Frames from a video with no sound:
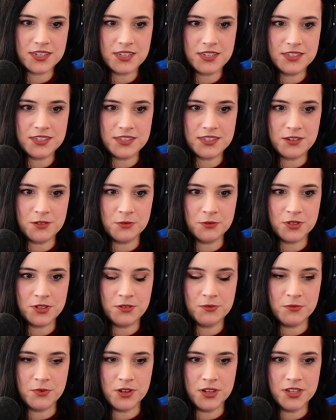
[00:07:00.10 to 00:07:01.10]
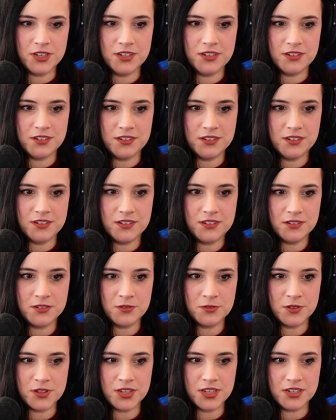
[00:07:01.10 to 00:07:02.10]
he's the only one
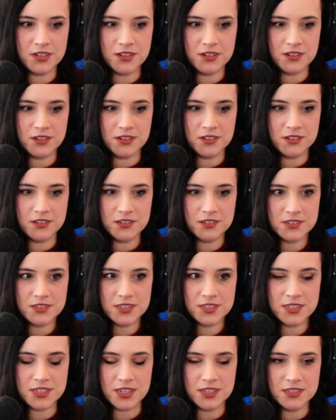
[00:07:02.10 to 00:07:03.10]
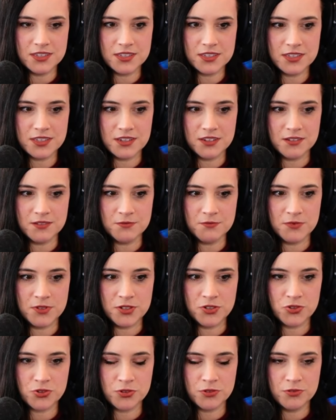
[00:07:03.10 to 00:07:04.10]
who can uh, sense the
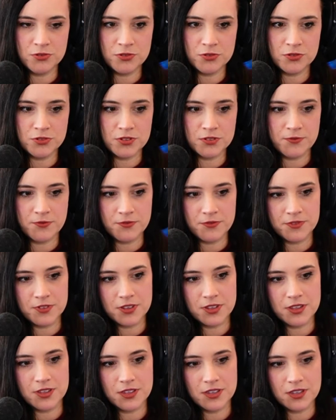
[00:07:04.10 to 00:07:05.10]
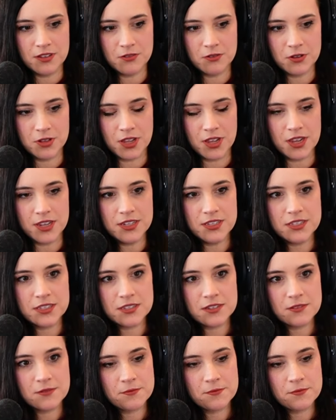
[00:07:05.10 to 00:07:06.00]
the truth or the or lies.